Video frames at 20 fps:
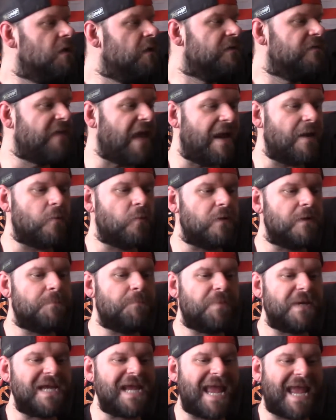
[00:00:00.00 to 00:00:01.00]
They
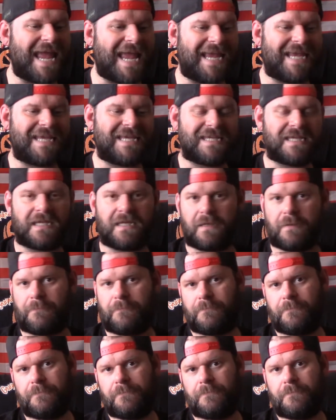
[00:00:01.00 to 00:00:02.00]
would be hanging him
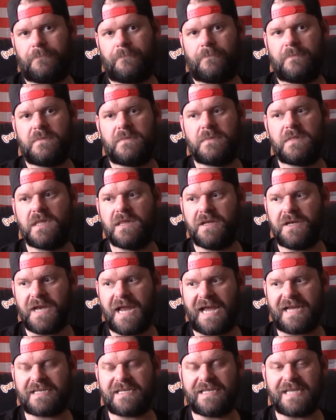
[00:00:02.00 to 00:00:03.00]
the
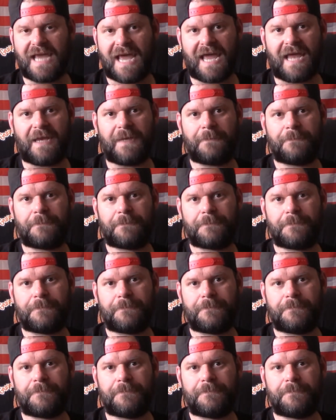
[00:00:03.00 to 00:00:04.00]
next day.
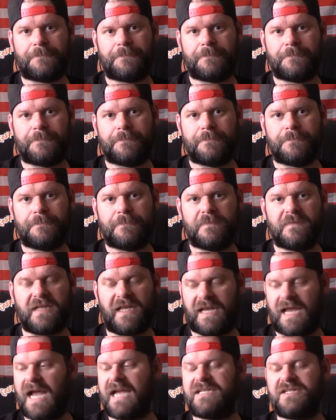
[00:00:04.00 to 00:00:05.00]

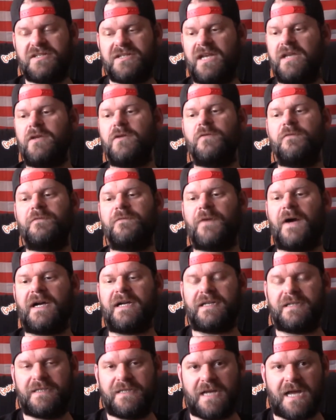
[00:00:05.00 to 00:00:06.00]
Like, I shit you
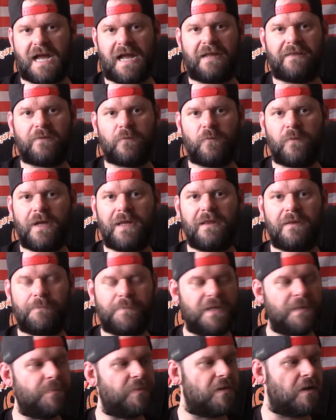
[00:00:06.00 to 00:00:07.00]
fucking not. The way that
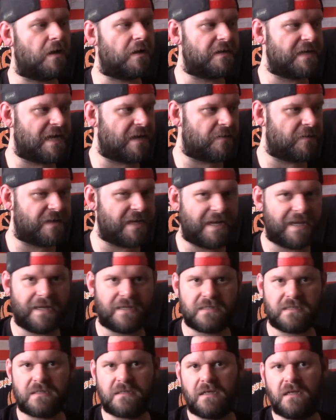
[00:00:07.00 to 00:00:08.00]
people are
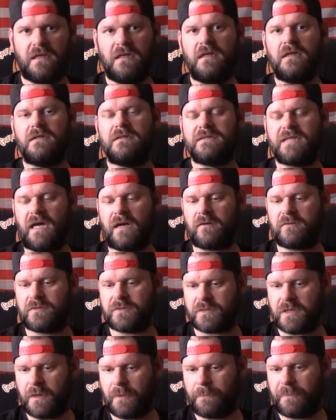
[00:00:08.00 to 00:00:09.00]
nowadays, Donald
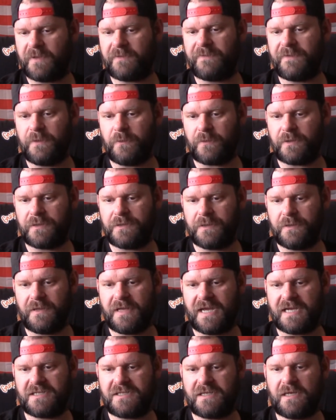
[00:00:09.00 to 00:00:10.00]
Trump, if he were to do
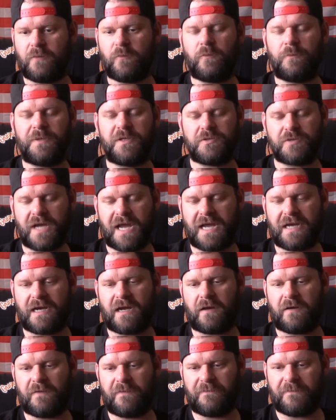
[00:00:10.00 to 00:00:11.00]
that shit, would be dragged
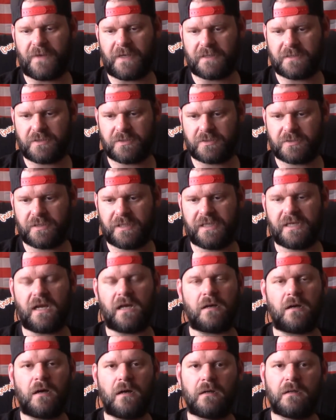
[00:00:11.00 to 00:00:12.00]
out into the fucking street
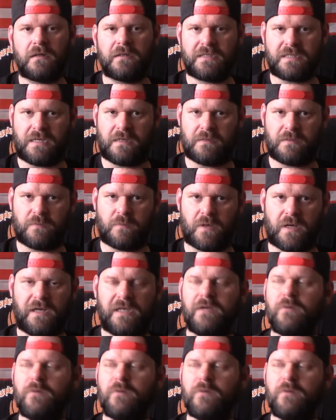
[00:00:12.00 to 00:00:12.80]
and hung in the town square.